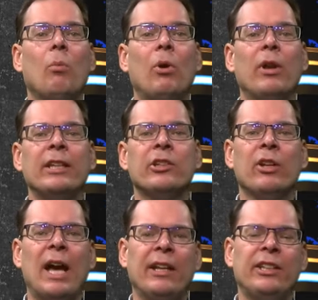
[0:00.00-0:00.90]

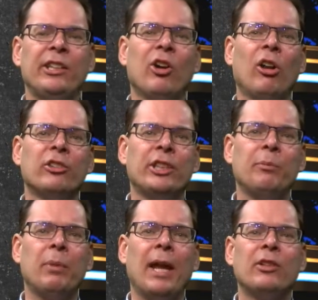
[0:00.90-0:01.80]
Political ideology
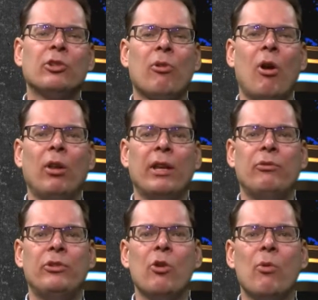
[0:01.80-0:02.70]
plays a role in
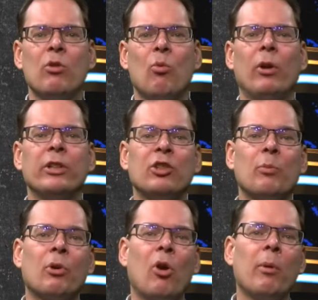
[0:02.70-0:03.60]
viewing what is a
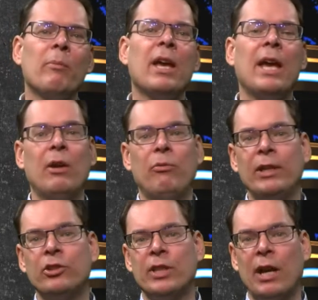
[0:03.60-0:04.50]
problem and
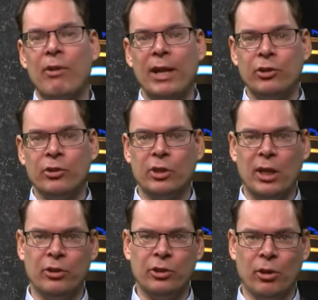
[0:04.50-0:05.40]
which directions
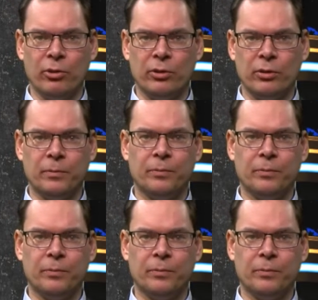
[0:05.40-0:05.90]
are chosen.